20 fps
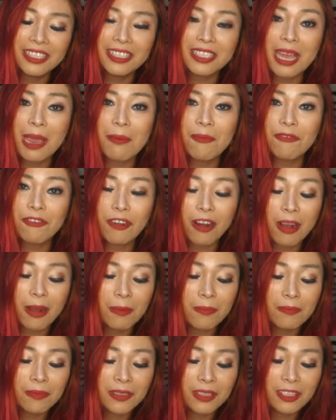Since I am
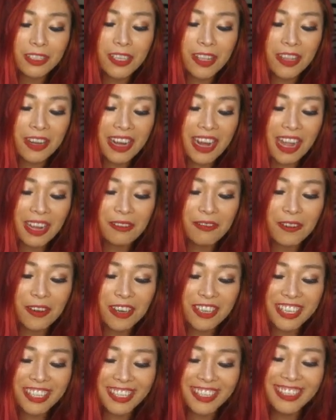from Southern
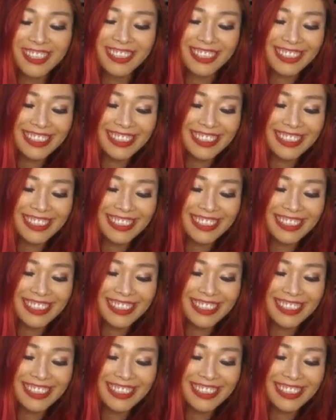California,